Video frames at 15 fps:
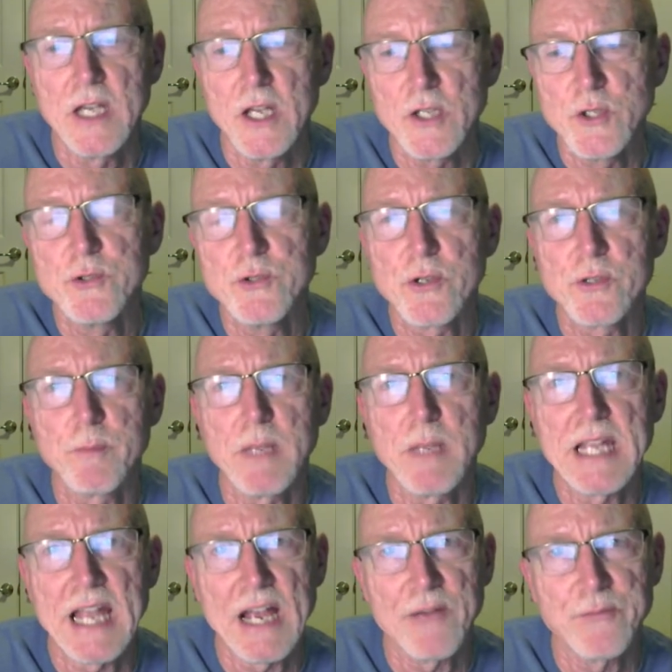users
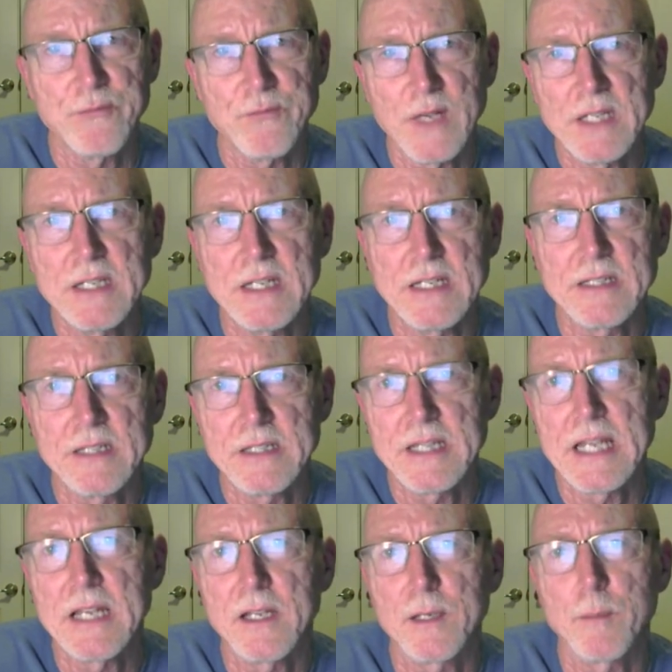may have funding
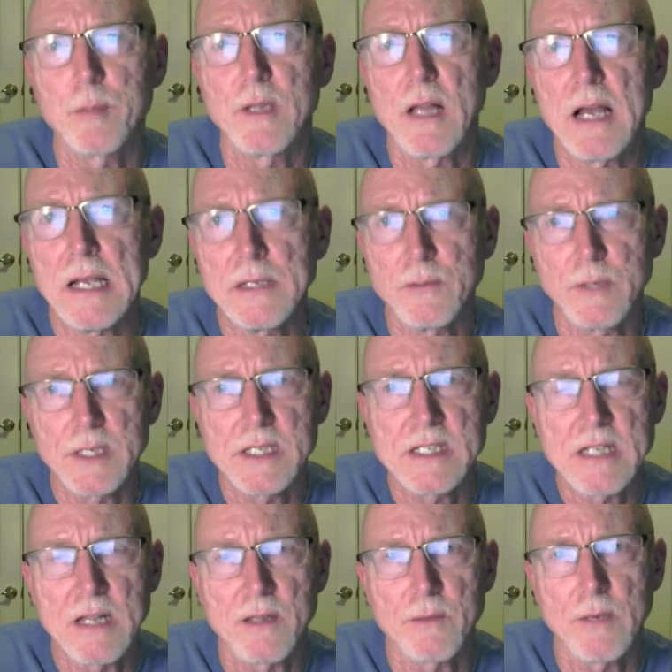that they can apply to
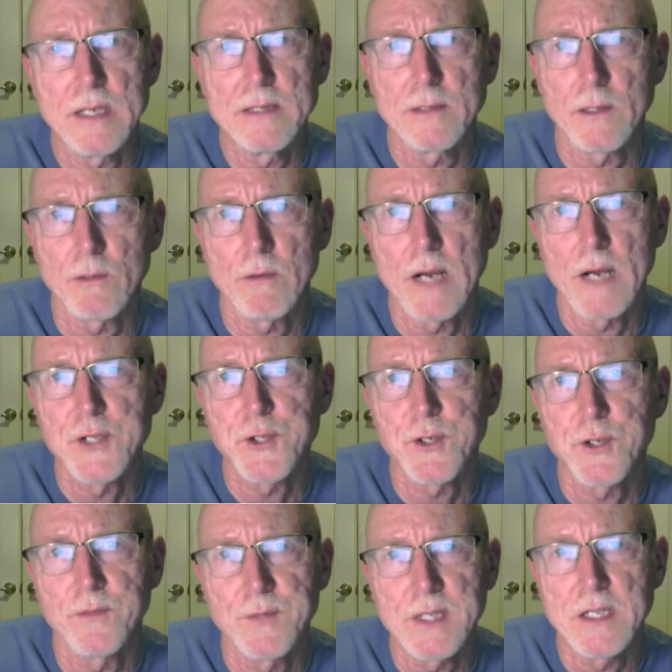accelerate the
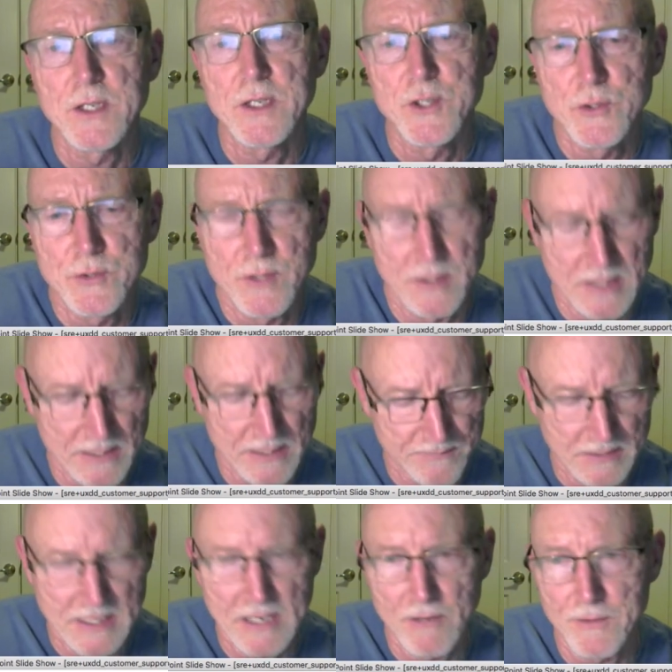correction of the issues that they've
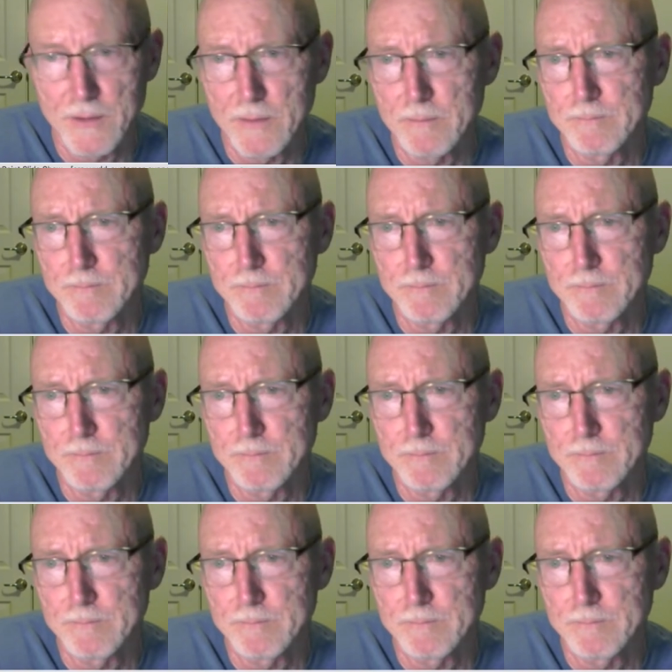encountered.